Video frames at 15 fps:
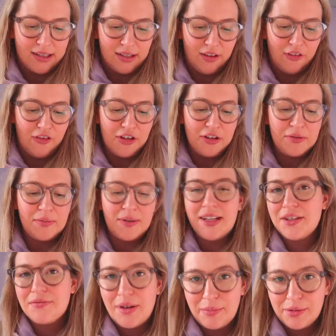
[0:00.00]
So the first one
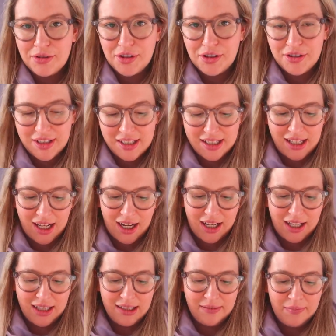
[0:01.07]
is Rebel Jones
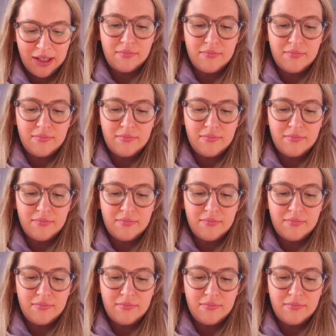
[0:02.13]
Design